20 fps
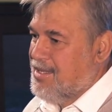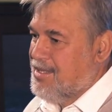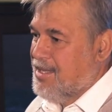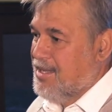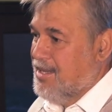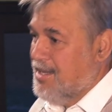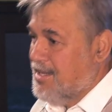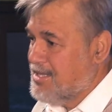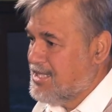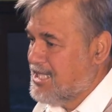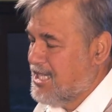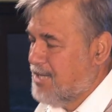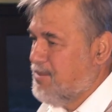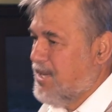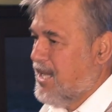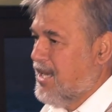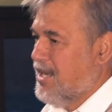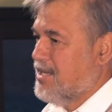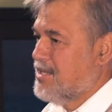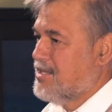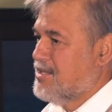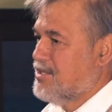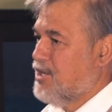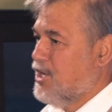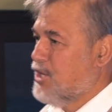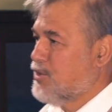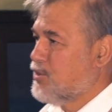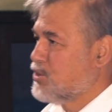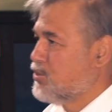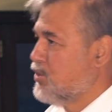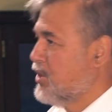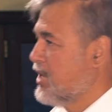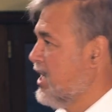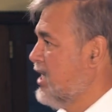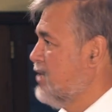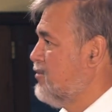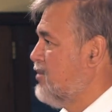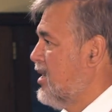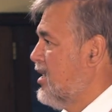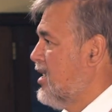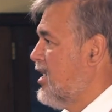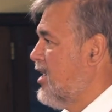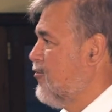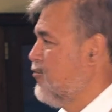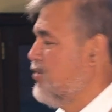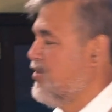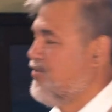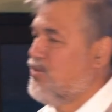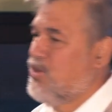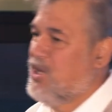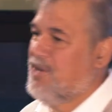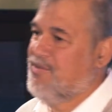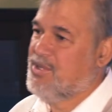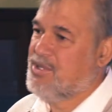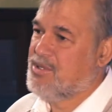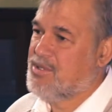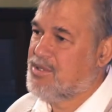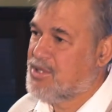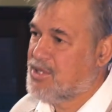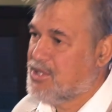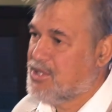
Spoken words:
The nice thing about it, God was working in my life before I even